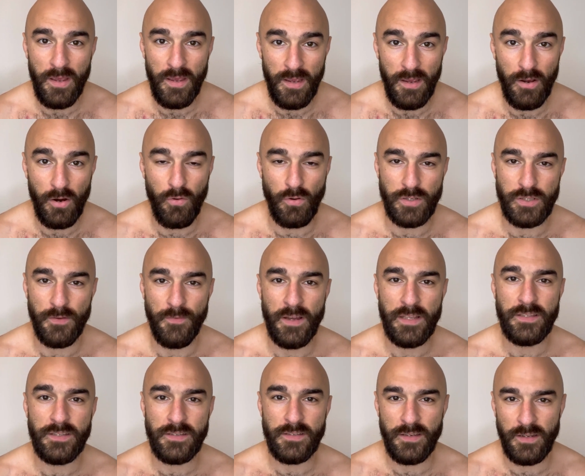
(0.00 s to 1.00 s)
across
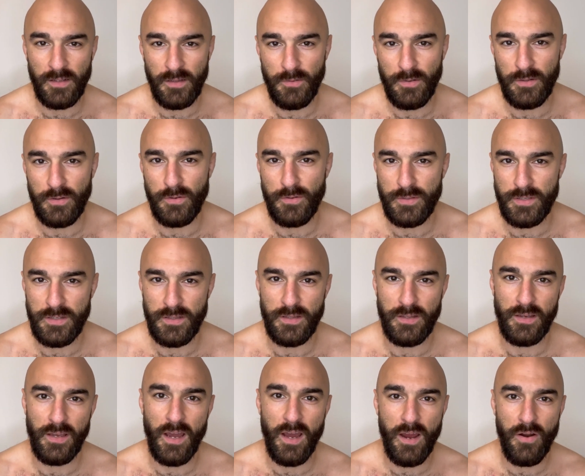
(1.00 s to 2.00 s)
defence, including those in
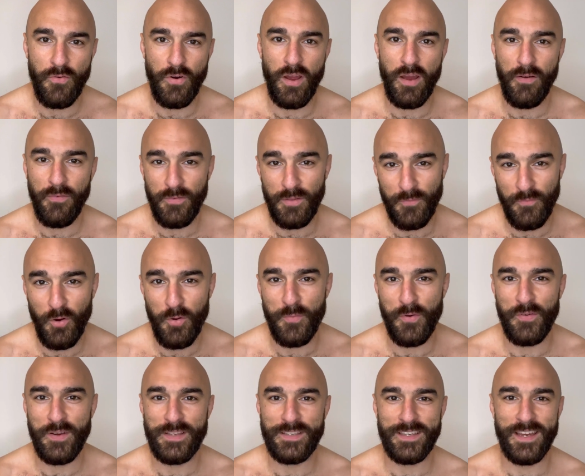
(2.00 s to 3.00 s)
the RAF, the Royal
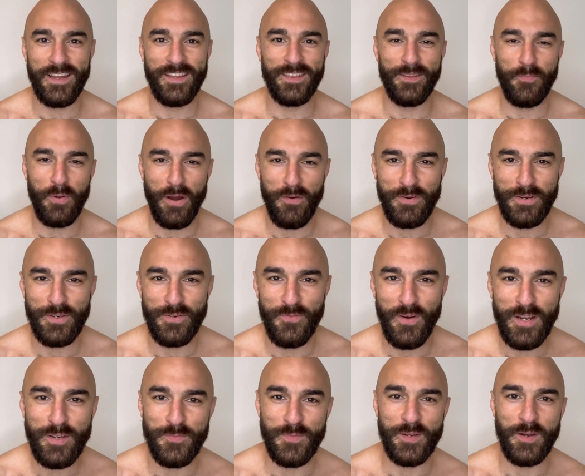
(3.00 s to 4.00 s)
Marines and the Parachute
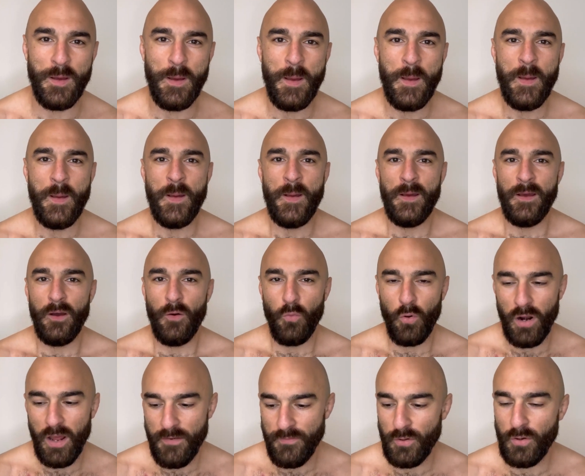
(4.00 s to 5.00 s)
Regiment. What
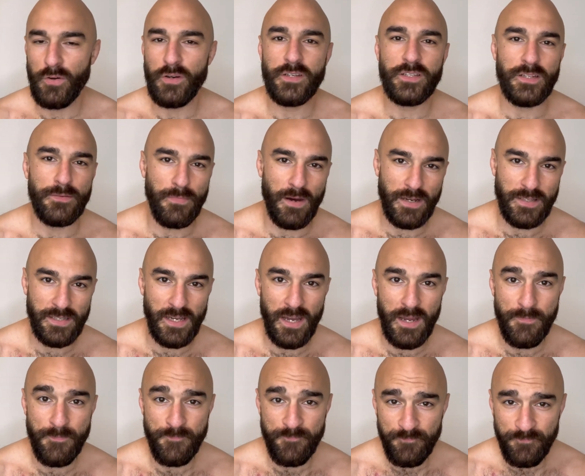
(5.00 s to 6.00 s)
I've noticed in my
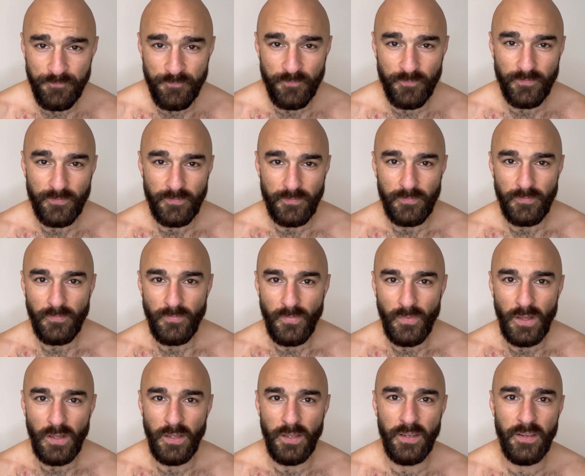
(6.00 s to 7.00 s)
time
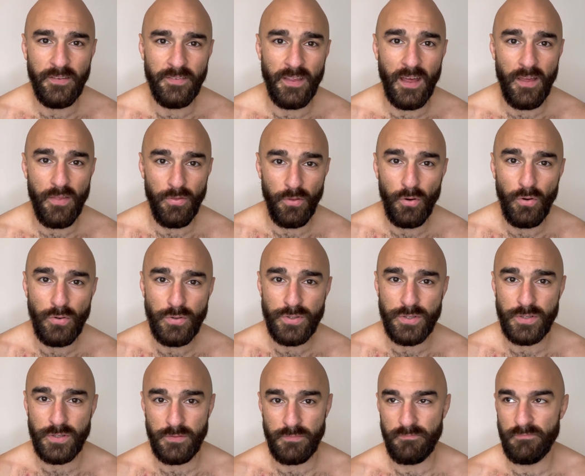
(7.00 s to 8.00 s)
is that
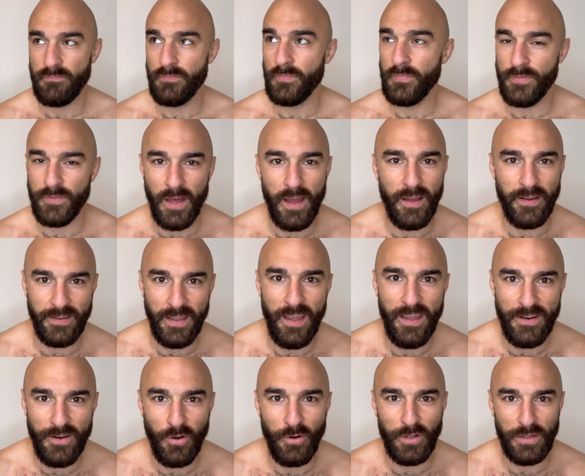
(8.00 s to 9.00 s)
those that are getting
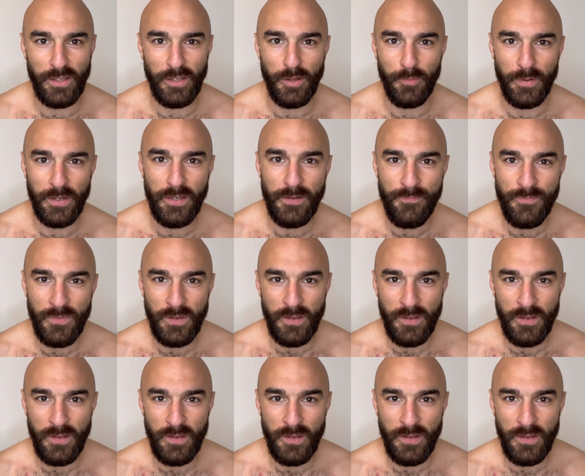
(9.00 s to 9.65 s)
on a little bit